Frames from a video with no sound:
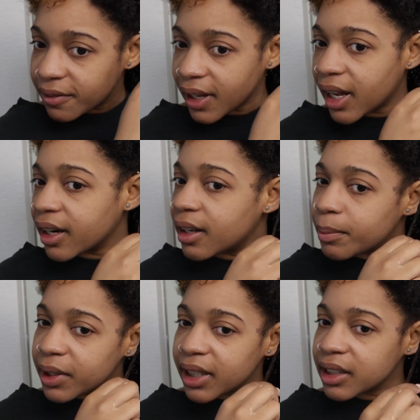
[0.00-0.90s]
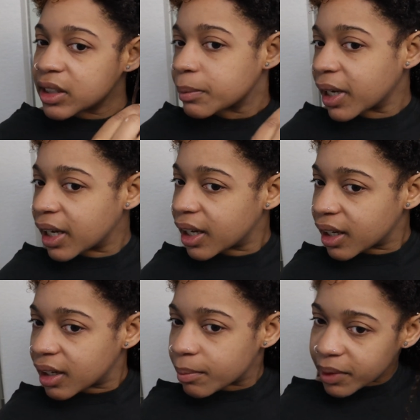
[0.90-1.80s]
flat up against my
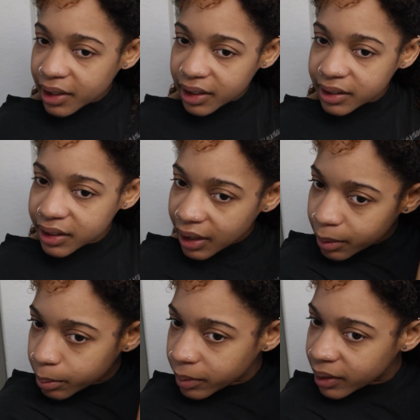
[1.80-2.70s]
head because I'm